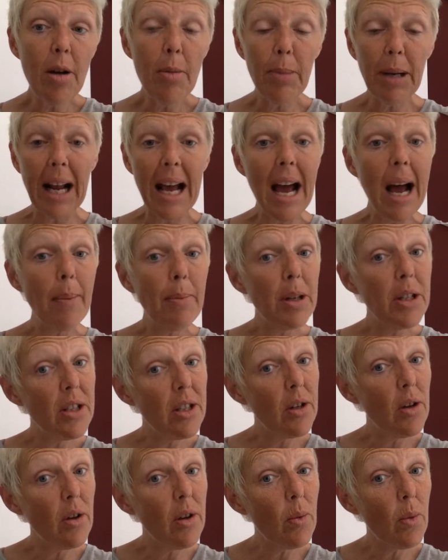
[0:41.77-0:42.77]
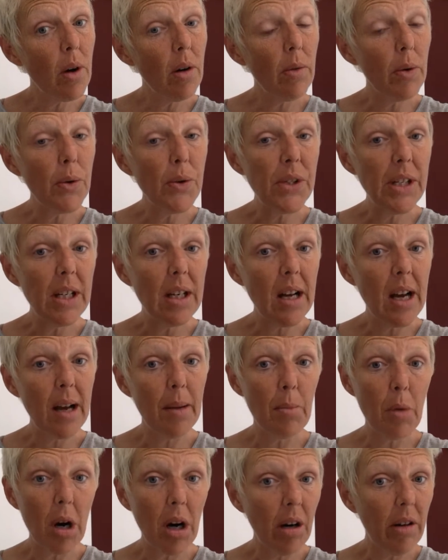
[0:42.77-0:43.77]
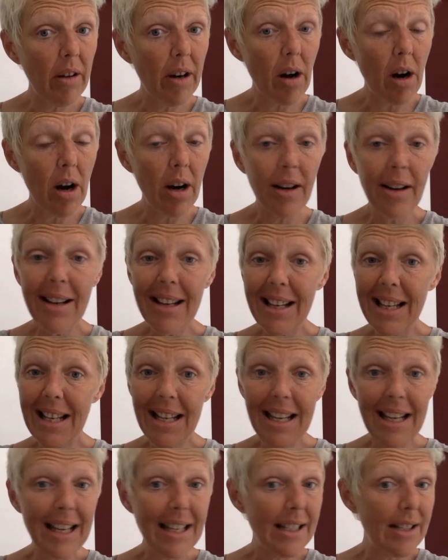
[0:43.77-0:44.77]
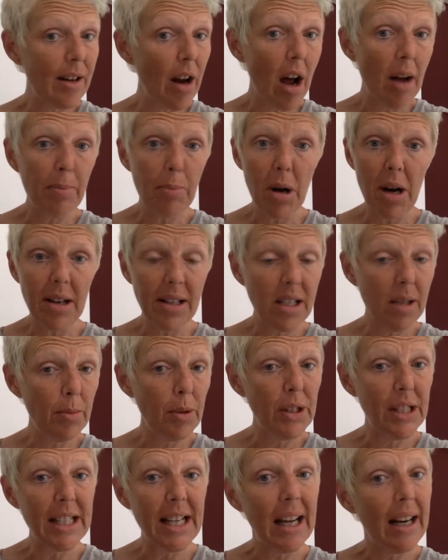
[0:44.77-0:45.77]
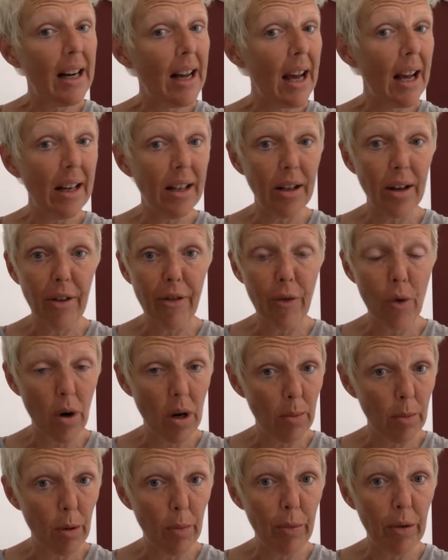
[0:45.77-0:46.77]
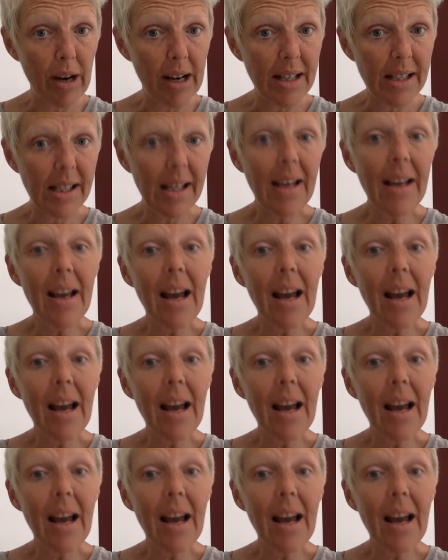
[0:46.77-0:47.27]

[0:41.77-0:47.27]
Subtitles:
But I happen to know that where Rosita and Margaret are, it's not possible to get it at an affordable price.